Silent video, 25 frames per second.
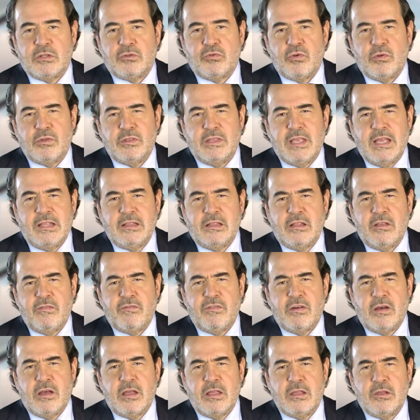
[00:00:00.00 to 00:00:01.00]
to
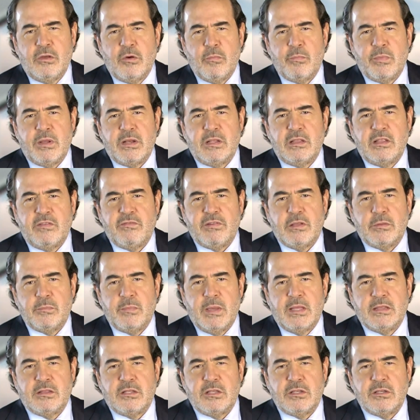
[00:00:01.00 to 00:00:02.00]
identify competitive
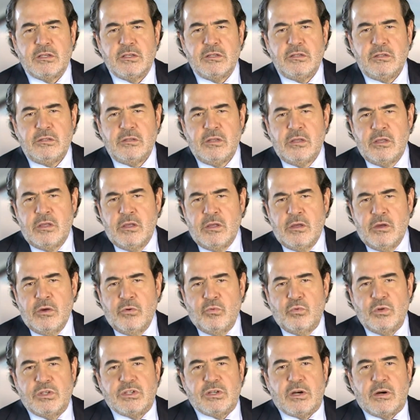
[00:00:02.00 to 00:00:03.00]
advantages
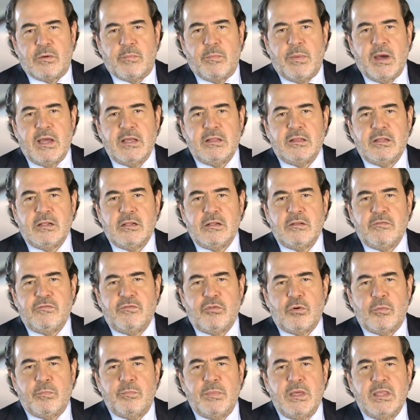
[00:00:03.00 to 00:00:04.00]
which are vital
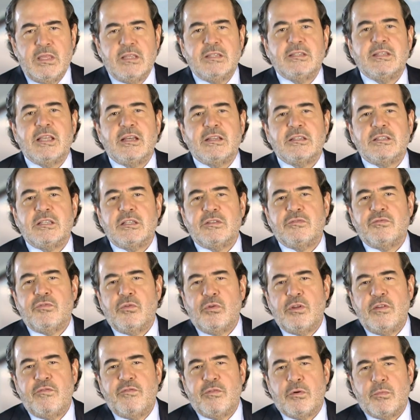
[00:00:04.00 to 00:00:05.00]
for bidding
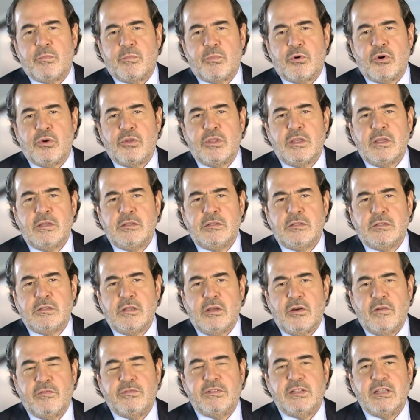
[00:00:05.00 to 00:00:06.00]
successfully for projects
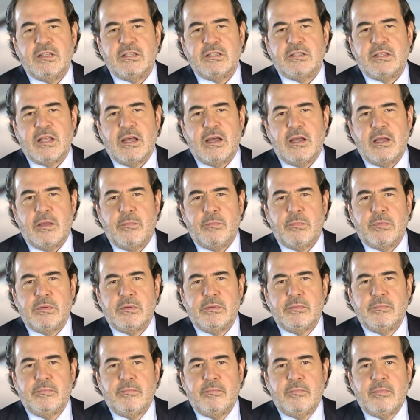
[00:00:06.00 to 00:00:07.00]
of this type.
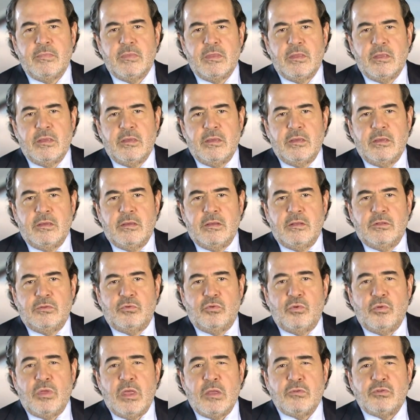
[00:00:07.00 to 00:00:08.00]

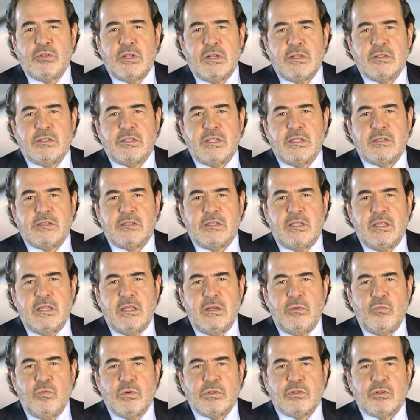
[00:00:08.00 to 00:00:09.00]

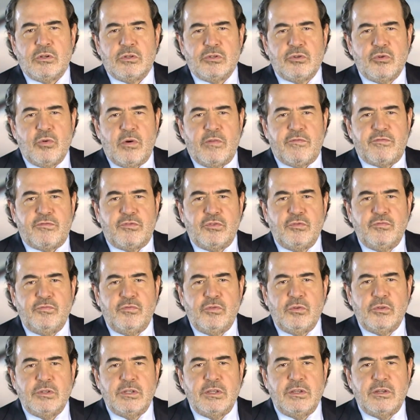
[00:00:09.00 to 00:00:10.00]
2016 was also a
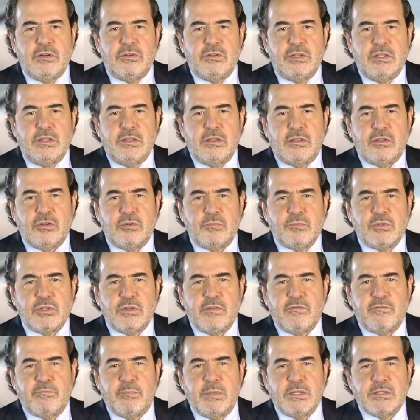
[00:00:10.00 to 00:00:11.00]
fruitful year in terms
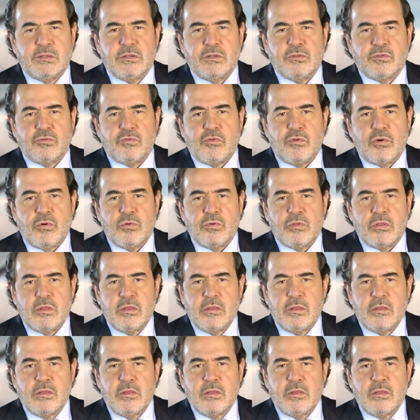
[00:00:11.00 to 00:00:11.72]
of business growth.